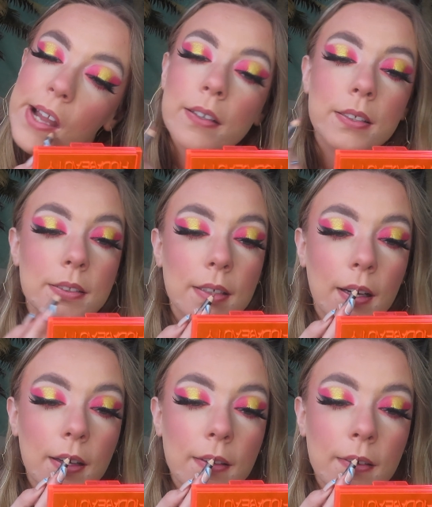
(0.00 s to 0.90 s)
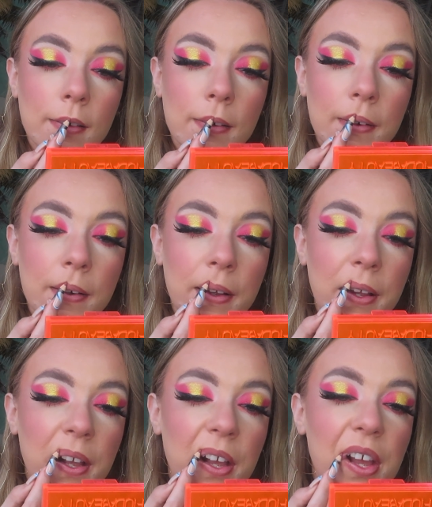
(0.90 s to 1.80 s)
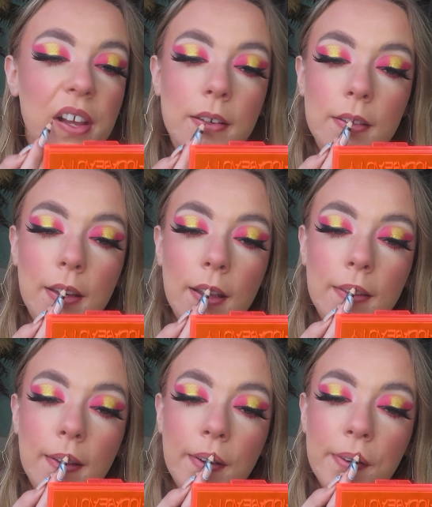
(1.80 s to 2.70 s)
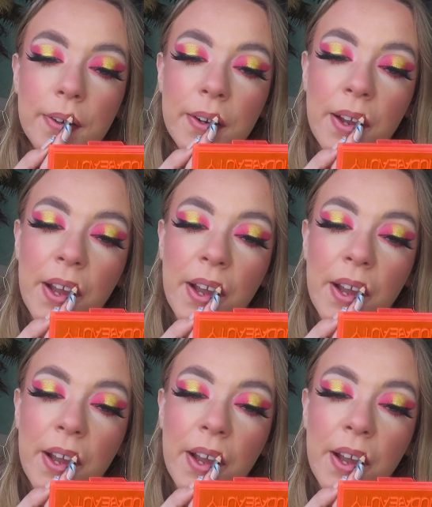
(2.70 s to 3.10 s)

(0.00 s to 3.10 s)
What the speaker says: So just getting that on.